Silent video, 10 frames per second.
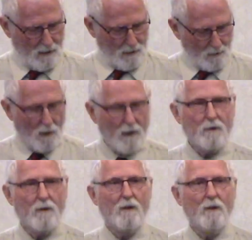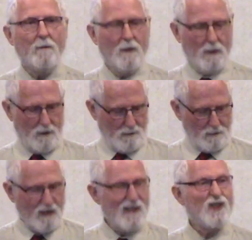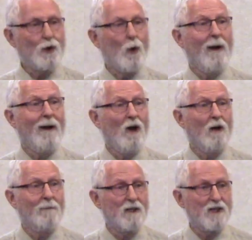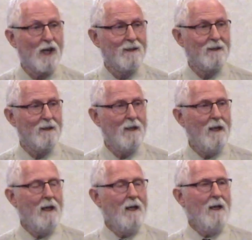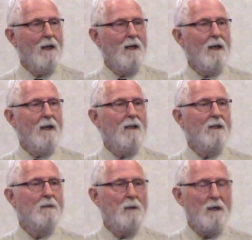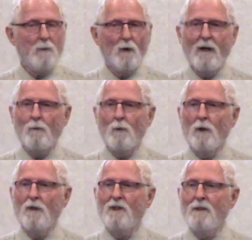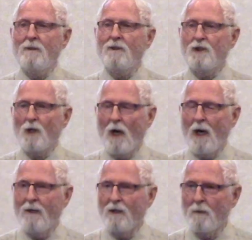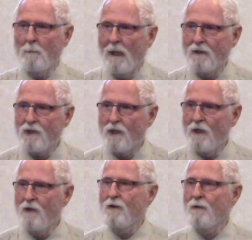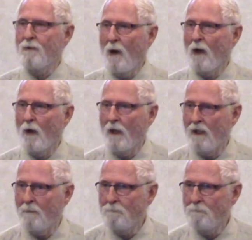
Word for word: going to de- uh, destroy all of a sudden people that were trying their best to follow Him?